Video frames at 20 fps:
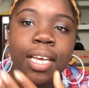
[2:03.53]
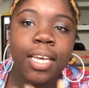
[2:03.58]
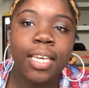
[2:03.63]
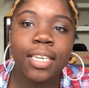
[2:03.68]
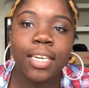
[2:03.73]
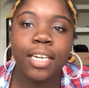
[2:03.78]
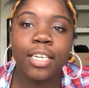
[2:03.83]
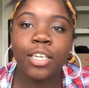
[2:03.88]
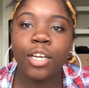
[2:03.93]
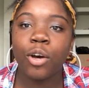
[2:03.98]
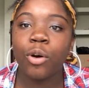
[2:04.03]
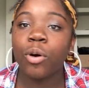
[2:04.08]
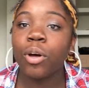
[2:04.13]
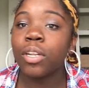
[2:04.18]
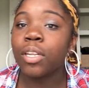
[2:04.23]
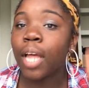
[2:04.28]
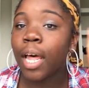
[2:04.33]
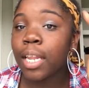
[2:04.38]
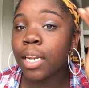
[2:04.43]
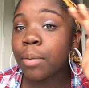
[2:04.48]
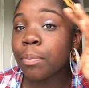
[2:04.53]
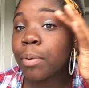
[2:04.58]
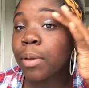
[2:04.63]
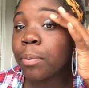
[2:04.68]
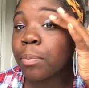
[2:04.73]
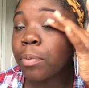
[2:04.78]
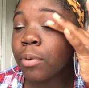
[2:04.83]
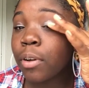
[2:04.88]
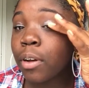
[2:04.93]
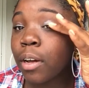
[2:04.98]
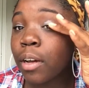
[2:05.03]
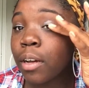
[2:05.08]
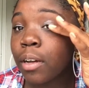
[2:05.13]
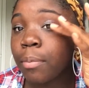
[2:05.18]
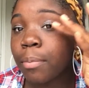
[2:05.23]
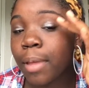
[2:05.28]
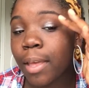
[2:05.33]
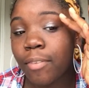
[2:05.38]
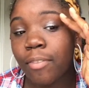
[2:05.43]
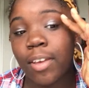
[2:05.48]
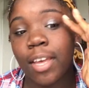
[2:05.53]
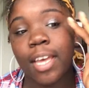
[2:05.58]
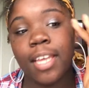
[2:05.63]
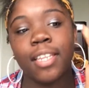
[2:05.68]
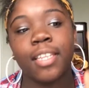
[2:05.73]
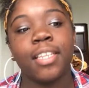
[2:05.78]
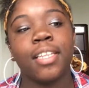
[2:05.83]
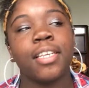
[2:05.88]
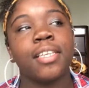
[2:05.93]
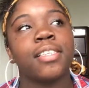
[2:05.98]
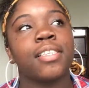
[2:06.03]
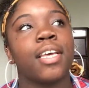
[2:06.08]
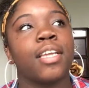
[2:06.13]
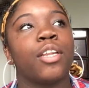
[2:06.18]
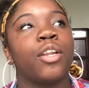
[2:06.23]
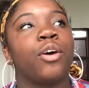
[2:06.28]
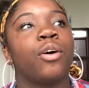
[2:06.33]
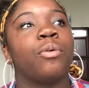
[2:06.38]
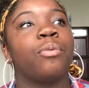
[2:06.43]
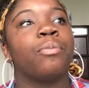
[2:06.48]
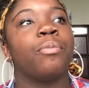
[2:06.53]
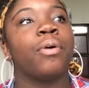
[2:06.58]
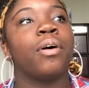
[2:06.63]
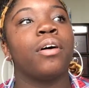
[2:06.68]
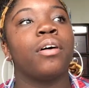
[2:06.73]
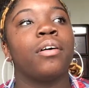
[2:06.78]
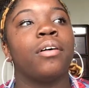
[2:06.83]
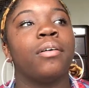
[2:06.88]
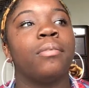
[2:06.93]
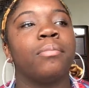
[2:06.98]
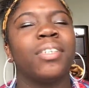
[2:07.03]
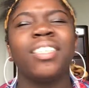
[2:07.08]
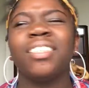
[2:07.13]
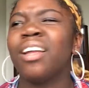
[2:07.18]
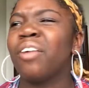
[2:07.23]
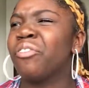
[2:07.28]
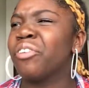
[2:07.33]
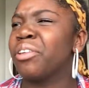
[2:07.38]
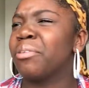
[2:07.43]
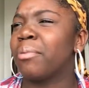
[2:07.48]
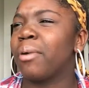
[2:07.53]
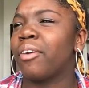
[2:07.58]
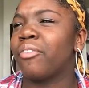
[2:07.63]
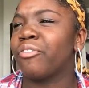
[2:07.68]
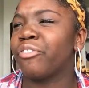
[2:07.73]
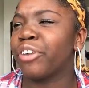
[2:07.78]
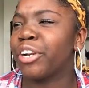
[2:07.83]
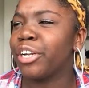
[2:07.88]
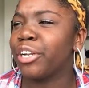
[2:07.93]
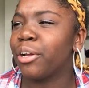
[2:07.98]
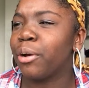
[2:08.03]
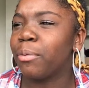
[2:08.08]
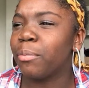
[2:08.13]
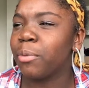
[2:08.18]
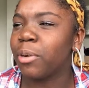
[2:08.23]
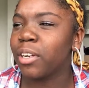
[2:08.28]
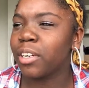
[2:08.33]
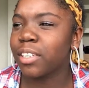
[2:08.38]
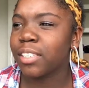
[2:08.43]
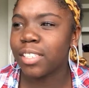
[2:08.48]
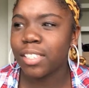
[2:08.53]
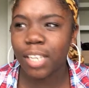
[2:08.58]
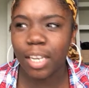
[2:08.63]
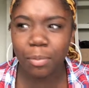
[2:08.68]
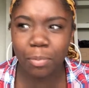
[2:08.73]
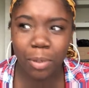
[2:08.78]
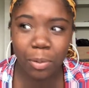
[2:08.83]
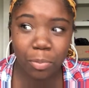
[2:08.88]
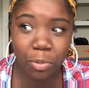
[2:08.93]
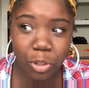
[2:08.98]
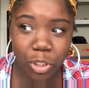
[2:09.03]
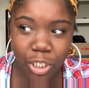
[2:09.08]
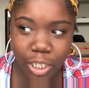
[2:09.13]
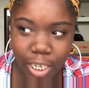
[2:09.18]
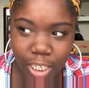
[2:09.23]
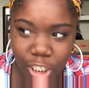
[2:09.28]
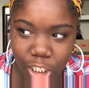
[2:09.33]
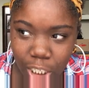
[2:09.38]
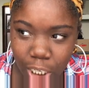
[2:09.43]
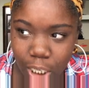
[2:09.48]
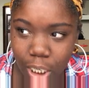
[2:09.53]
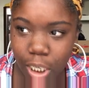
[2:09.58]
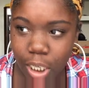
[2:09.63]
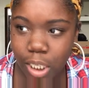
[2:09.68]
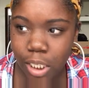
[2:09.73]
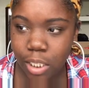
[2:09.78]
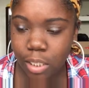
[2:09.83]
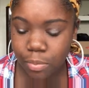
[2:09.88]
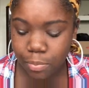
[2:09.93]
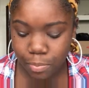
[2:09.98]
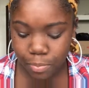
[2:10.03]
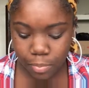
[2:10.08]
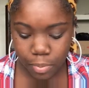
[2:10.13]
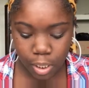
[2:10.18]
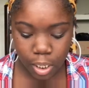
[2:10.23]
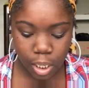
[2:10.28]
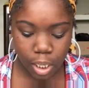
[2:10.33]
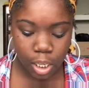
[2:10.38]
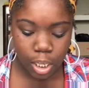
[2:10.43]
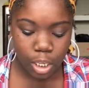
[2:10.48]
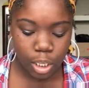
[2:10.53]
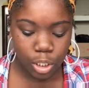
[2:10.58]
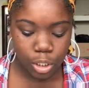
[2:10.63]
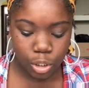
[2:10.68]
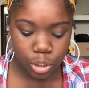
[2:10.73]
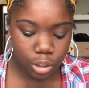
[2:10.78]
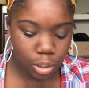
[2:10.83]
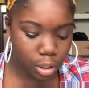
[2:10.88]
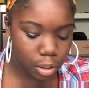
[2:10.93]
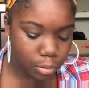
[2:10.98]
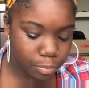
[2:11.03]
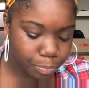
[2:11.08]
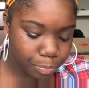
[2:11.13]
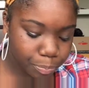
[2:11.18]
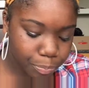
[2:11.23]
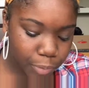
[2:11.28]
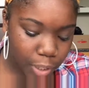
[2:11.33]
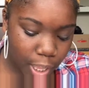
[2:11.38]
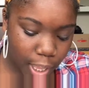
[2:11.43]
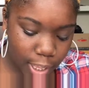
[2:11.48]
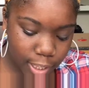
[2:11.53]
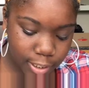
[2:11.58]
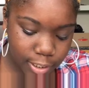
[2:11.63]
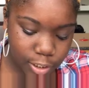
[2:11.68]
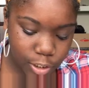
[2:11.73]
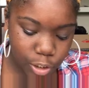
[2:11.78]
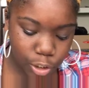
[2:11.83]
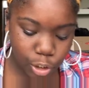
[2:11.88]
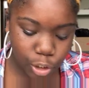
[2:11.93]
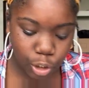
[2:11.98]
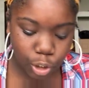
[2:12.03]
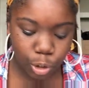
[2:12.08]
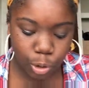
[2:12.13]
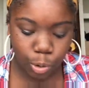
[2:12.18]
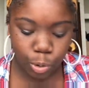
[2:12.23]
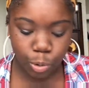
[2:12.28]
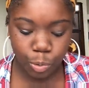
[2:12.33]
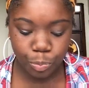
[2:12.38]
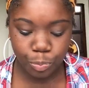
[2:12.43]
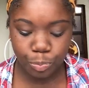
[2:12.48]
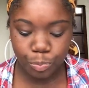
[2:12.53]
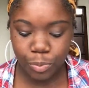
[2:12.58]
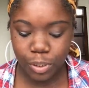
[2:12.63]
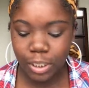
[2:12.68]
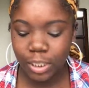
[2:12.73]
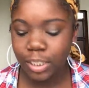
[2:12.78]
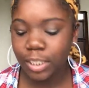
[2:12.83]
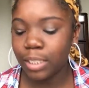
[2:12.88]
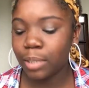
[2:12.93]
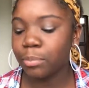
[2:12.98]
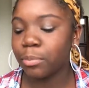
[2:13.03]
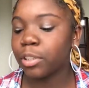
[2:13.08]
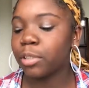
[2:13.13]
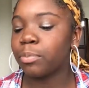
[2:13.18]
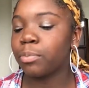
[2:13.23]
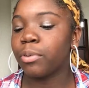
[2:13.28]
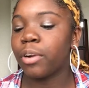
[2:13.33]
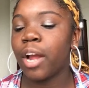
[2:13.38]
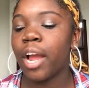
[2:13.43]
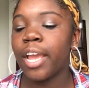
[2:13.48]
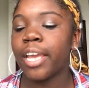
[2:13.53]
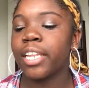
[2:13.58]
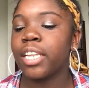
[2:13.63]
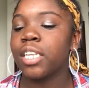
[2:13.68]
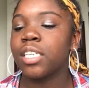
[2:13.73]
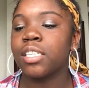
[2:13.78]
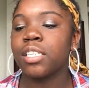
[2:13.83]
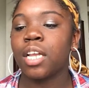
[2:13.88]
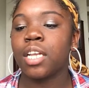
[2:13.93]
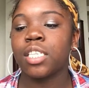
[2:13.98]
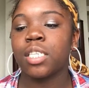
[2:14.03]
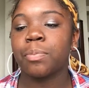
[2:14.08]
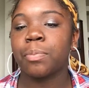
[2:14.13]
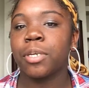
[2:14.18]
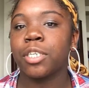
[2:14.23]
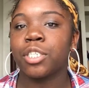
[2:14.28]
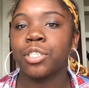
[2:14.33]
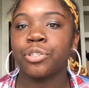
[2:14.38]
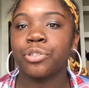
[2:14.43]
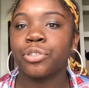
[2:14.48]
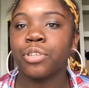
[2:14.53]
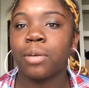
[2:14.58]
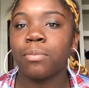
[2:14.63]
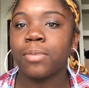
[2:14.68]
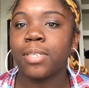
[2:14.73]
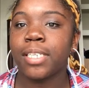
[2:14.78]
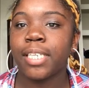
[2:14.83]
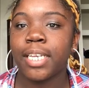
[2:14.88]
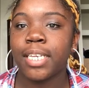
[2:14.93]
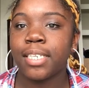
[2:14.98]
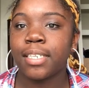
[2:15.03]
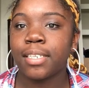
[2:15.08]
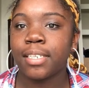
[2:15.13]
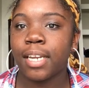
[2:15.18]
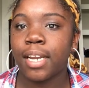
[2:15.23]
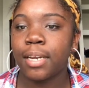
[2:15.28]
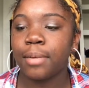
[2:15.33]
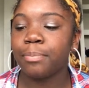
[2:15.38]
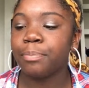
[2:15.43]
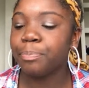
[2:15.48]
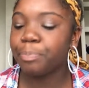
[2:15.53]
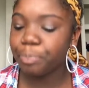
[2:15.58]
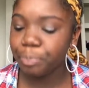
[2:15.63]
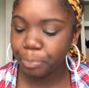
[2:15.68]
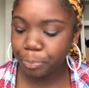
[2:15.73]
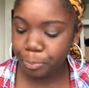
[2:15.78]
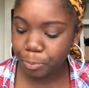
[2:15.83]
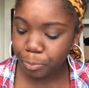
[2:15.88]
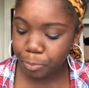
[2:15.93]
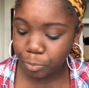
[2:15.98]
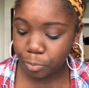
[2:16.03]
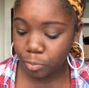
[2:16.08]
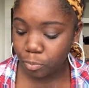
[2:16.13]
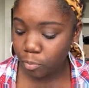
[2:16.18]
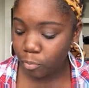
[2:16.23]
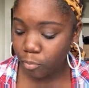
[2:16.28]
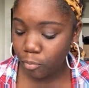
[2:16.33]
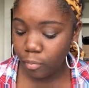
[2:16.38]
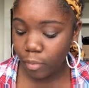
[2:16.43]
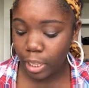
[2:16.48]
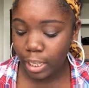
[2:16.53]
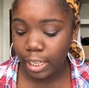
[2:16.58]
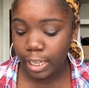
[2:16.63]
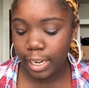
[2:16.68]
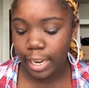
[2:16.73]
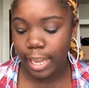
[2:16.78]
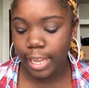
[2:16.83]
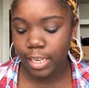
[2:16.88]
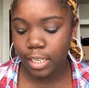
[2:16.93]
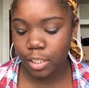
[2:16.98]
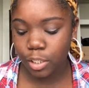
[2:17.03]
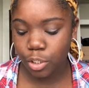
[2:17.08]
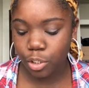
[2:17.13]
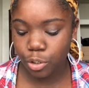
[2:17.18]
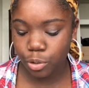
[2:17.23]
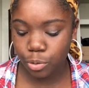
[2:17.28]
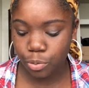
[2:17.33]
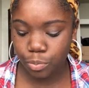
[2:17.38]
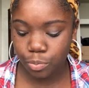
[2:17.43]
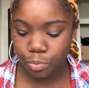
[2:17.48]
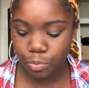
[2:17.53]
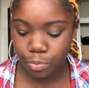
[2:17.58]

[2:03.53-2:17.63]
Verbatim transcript: And I know a lot of people um, have had this. I know uh, he's not really my friend no more because like people change, I guess. So there's this dude. His name is Brian. He's not special, so I'm gonna say his name. He had it too.